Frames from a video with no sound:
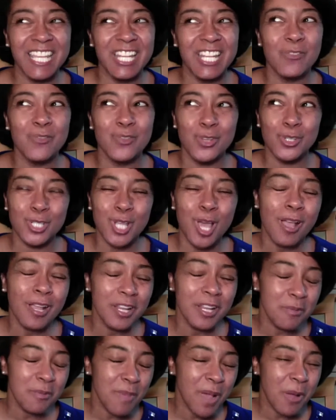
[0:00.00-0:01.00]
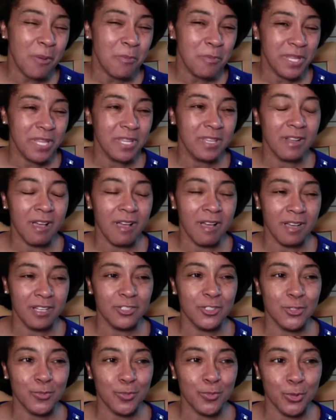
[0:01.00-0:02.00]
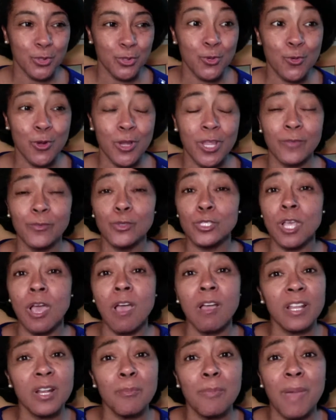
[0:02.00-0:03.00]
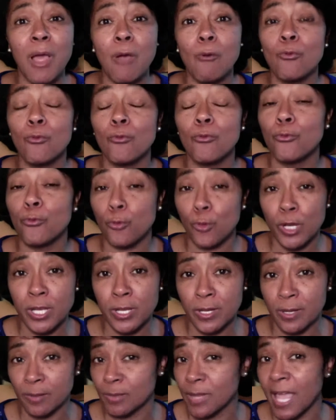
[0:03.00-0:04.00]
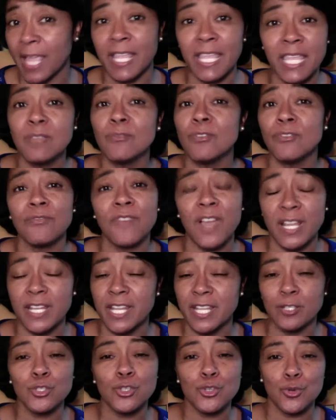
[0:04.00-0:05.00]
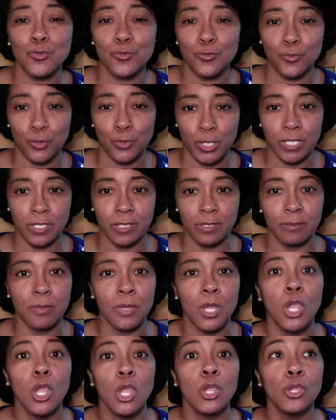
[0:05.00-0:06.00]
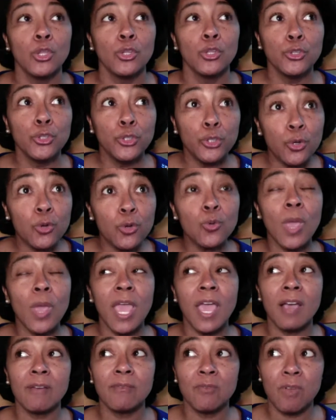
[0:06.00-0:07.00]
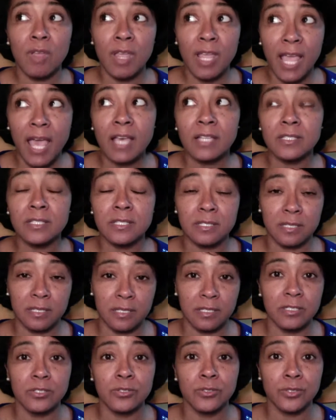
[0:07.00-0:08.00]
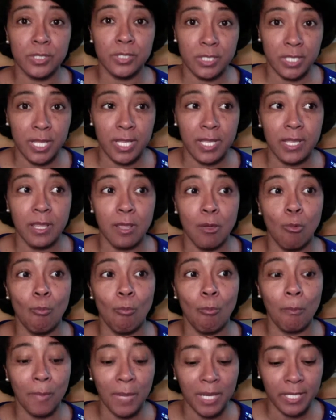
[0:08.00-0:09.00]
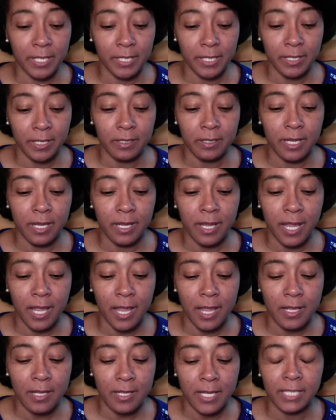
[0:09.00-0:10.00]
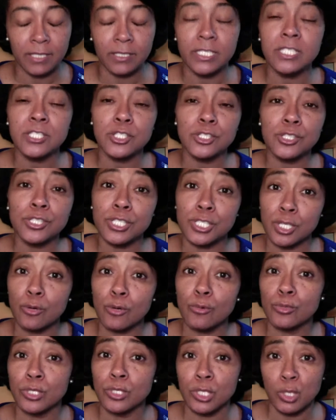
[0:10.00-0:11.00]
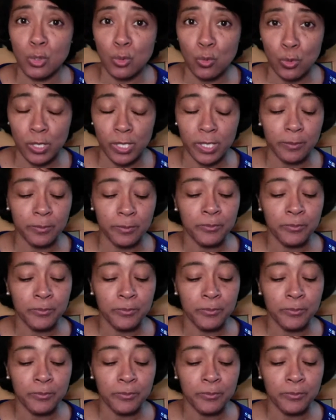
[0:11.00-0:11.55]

if you're talking about being an entrepreneur, if you're talking about freedom, like even financial freedom, you have got to understand money, at least to a certain degree.